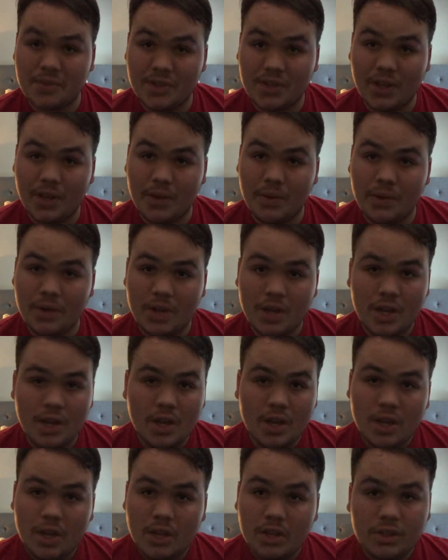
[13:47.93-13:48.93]
So
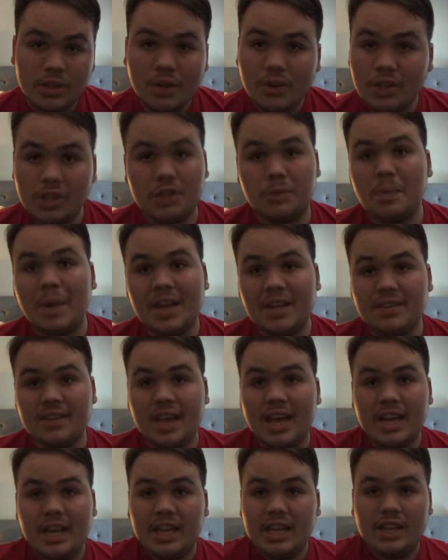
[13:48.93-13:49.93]
don't expect
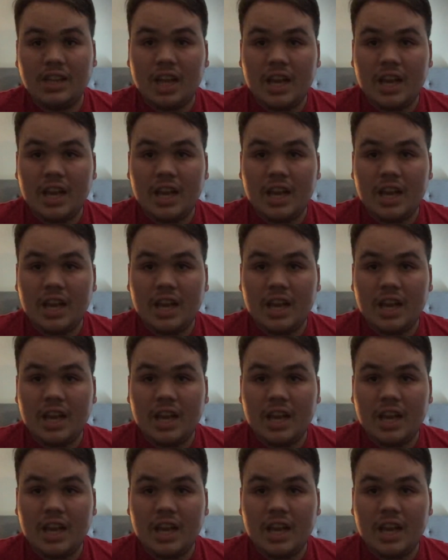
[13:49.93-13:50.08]
any